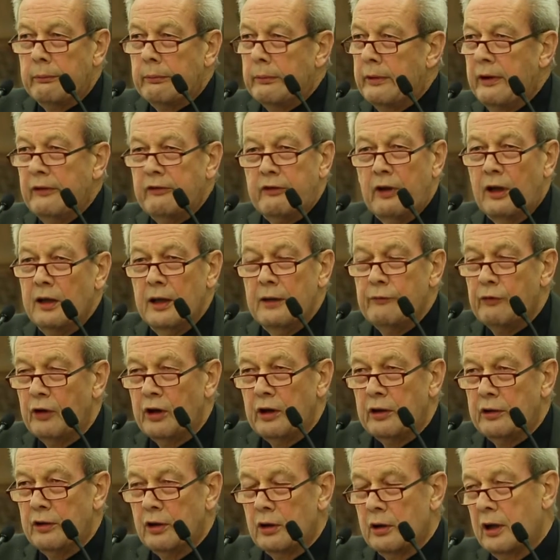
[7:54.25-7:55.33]
since I live
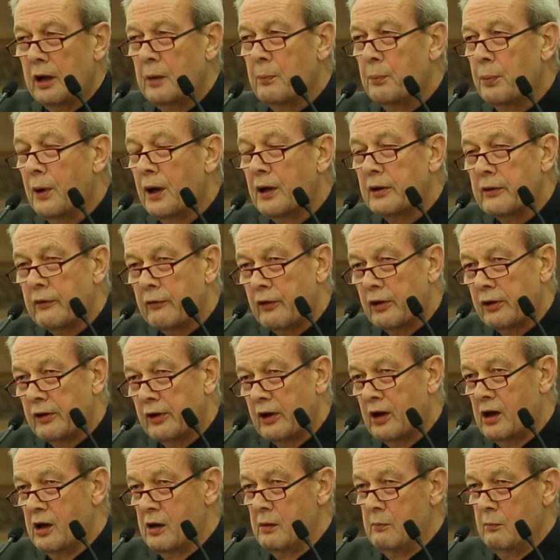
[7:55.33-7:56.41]
in Turkey part of the
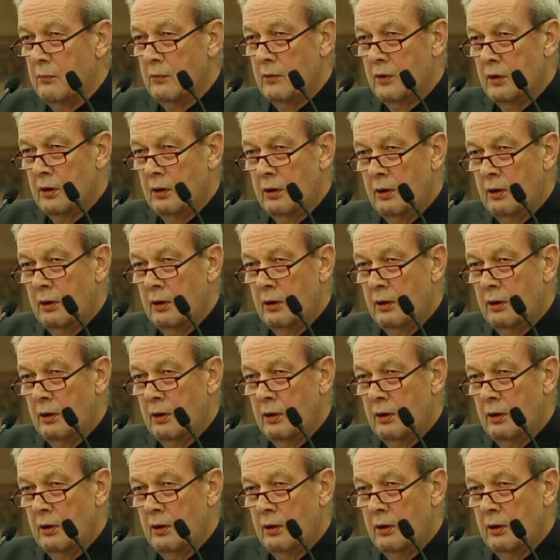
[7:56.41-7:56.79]
time,